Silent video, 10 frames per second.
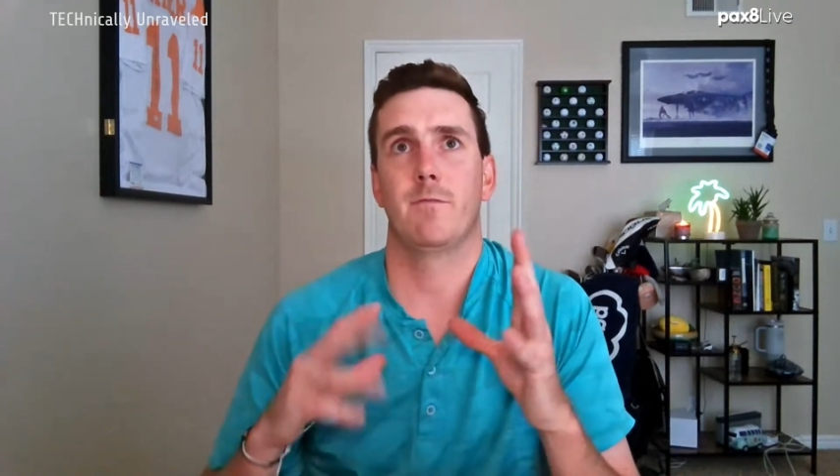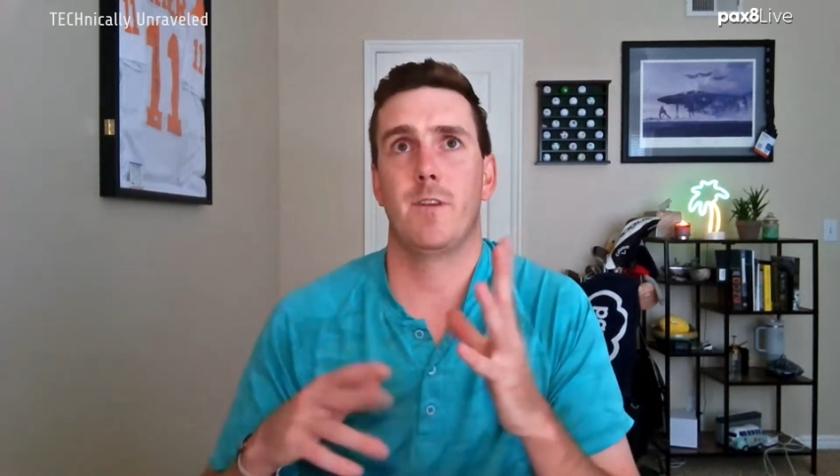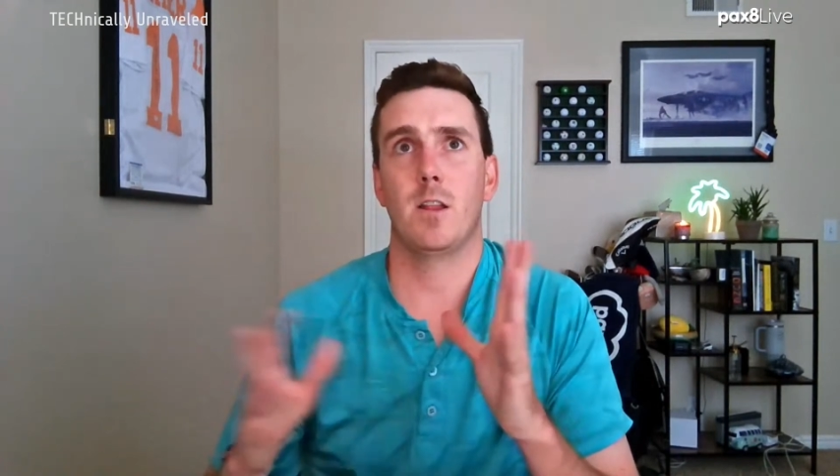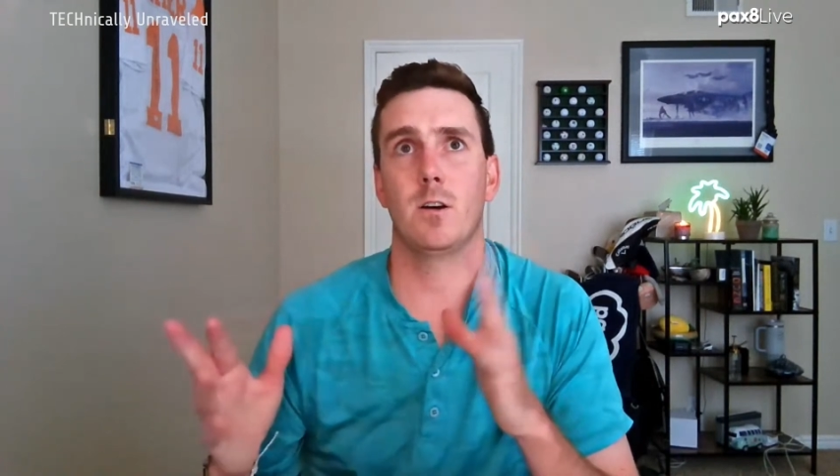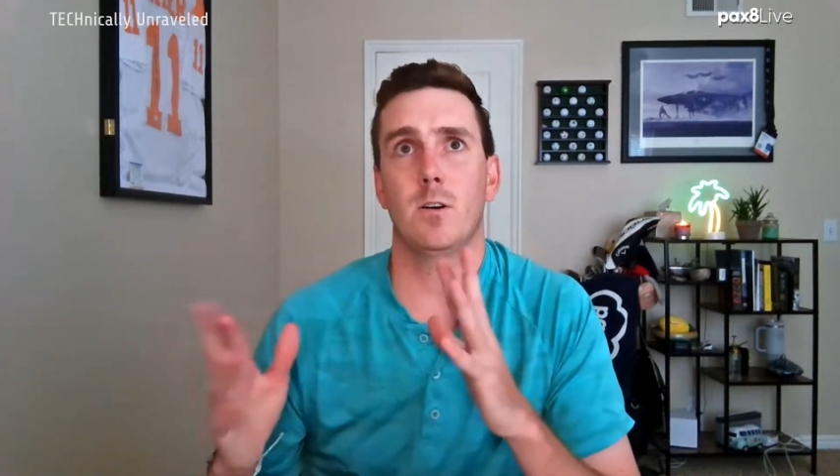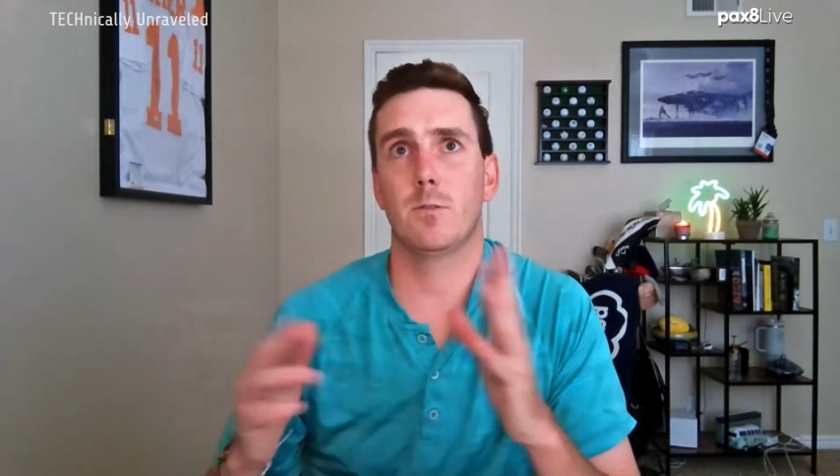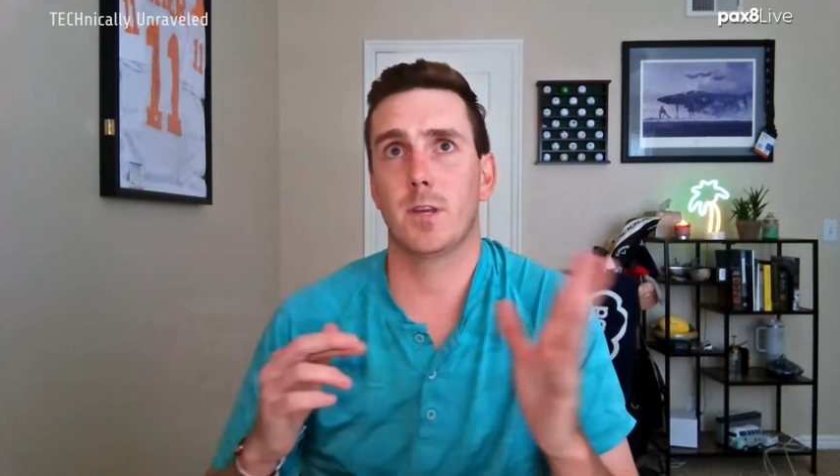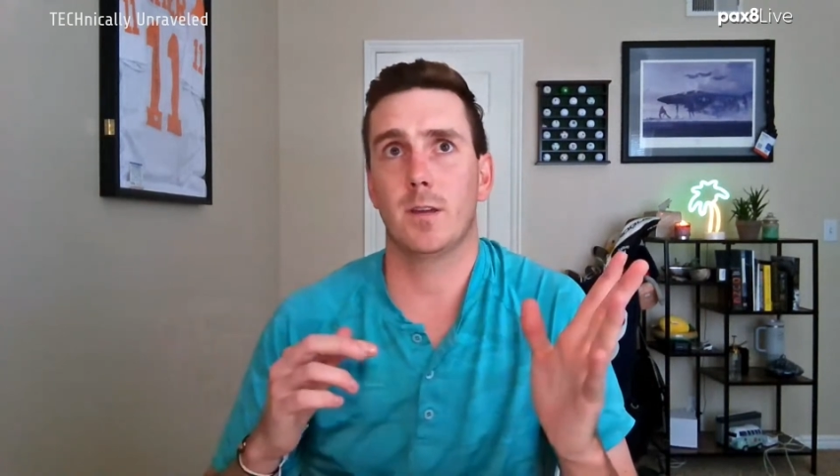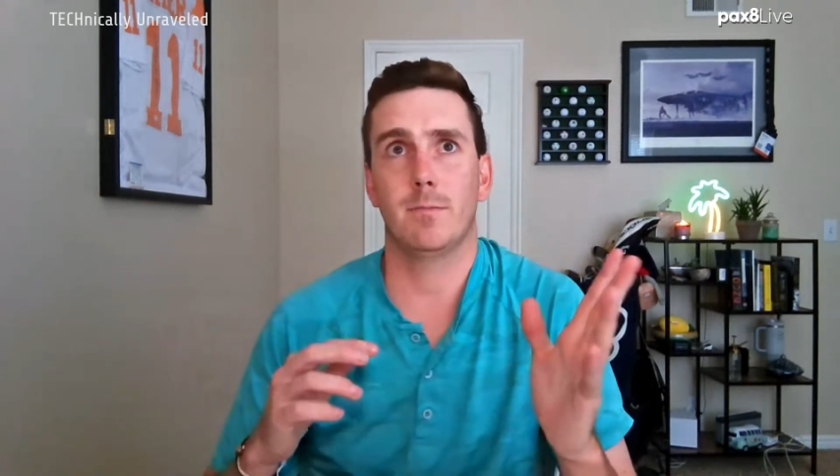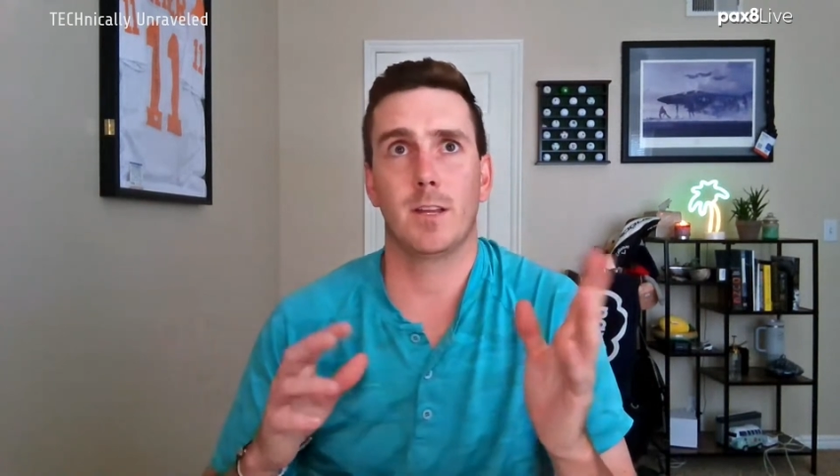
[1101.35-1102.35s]
follow
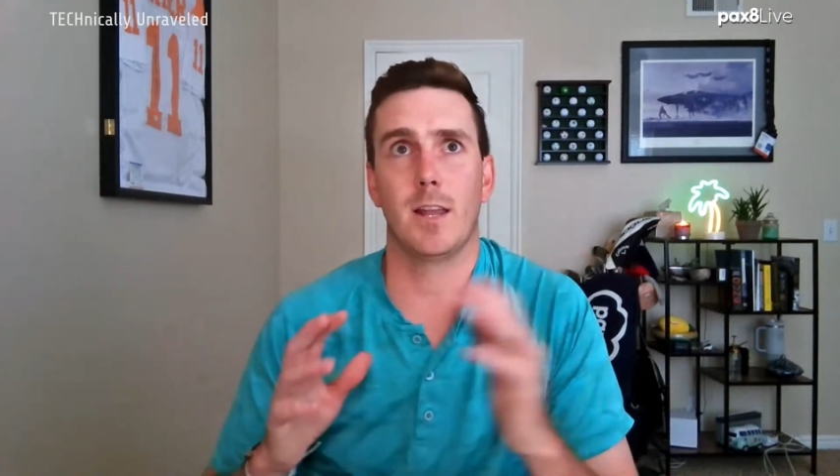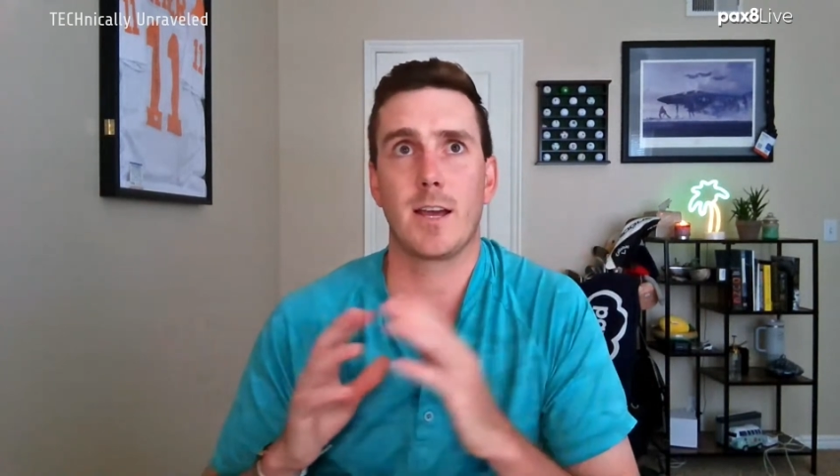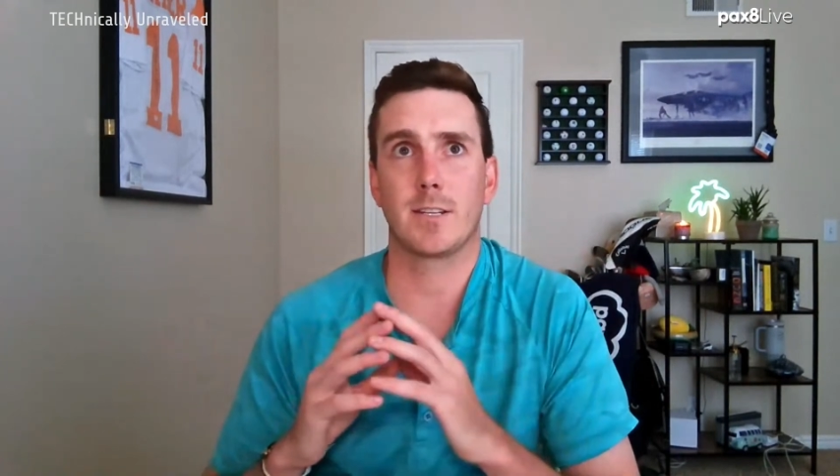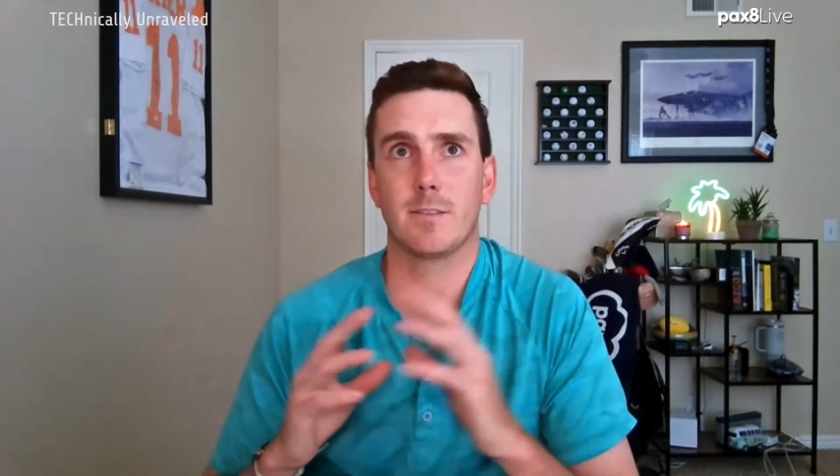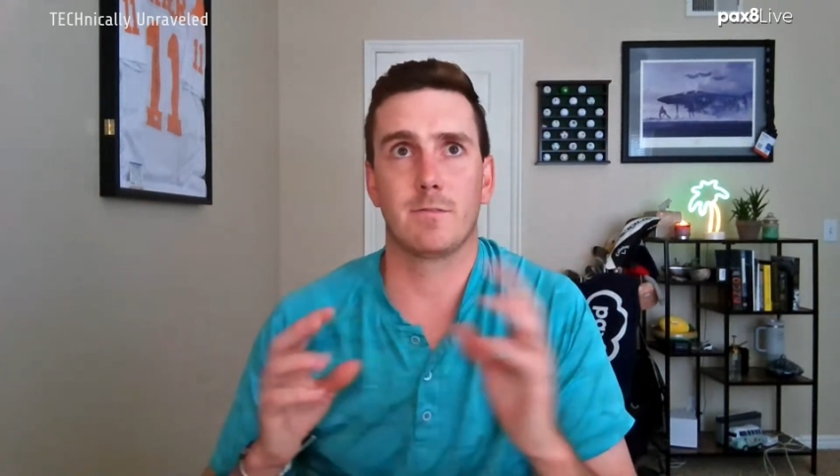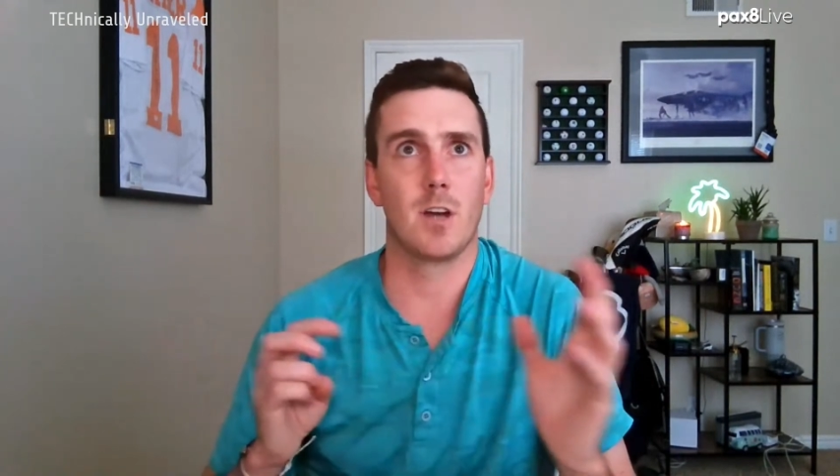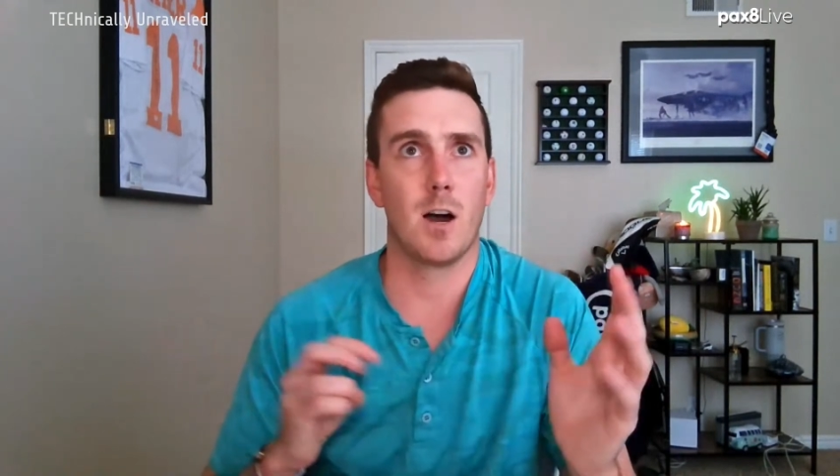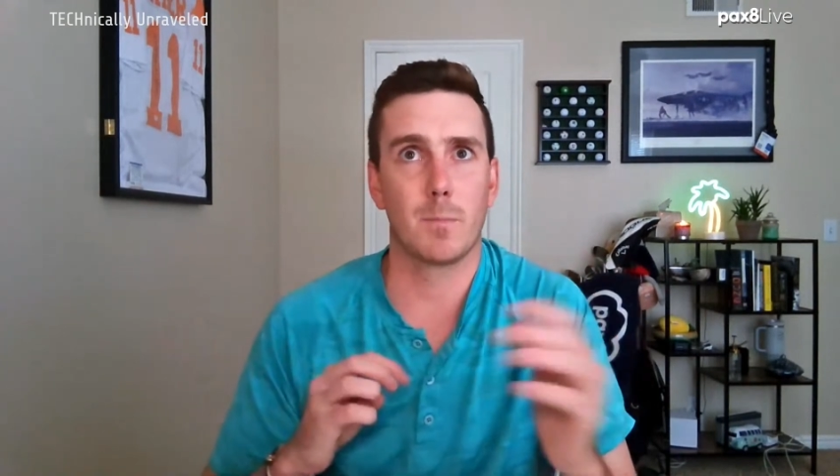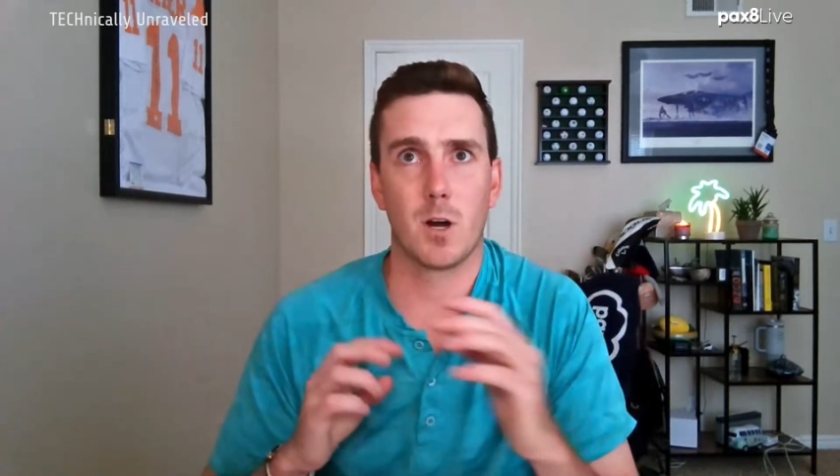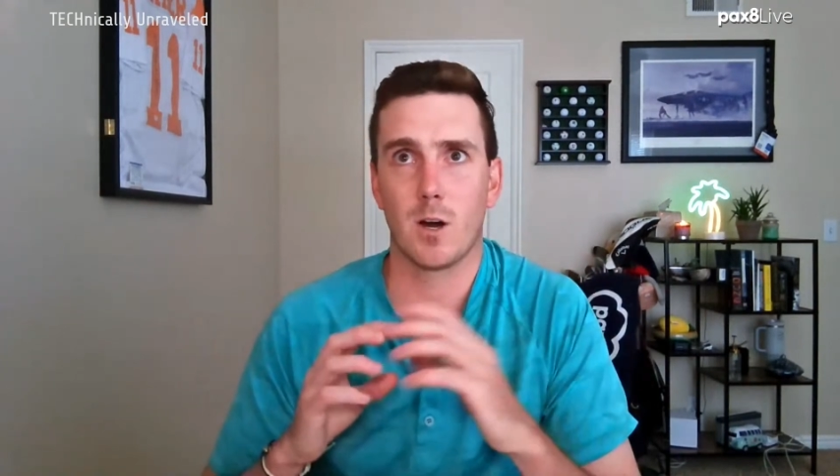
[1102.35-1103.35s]
the likes of
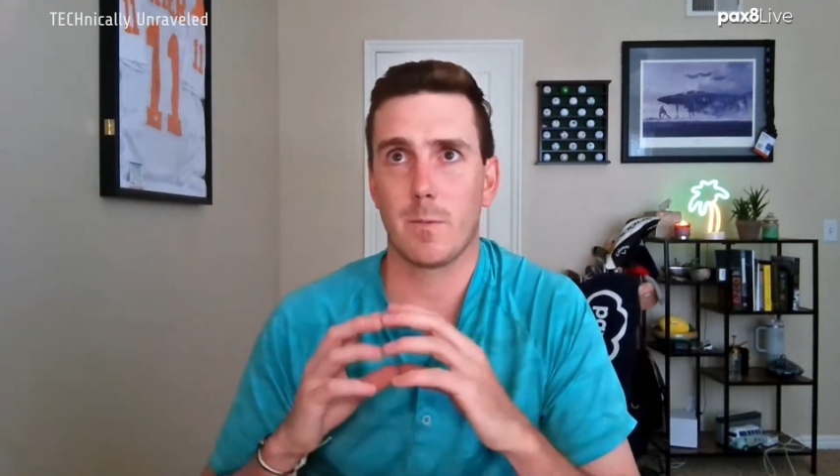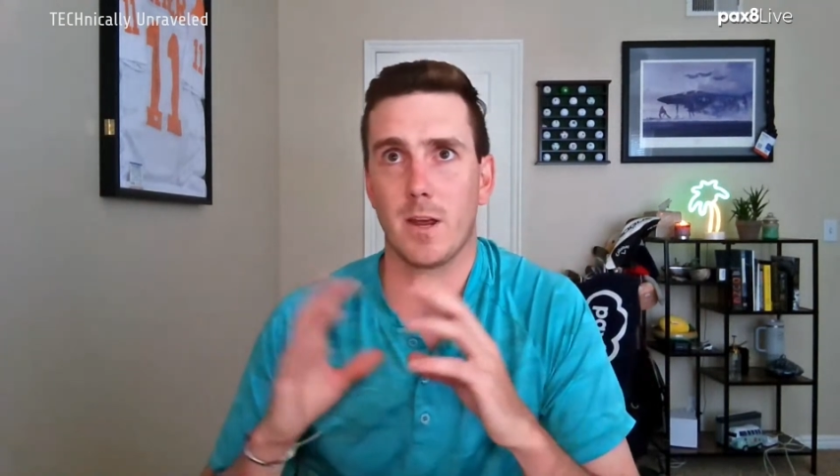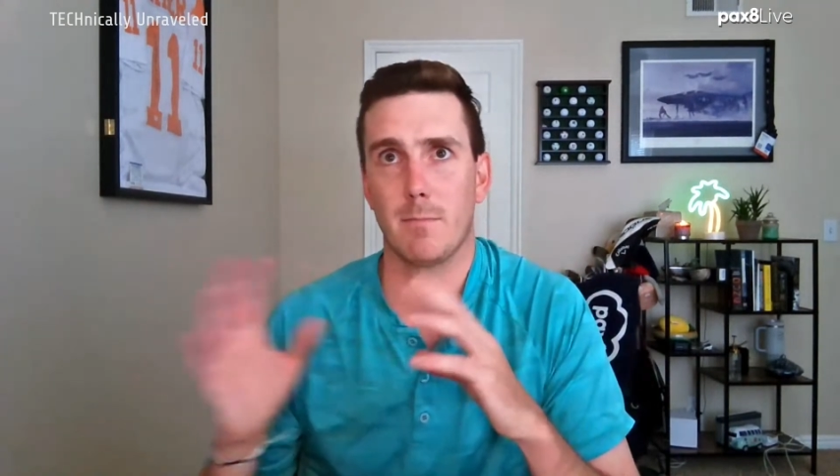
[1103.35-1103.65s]
Dom Kirby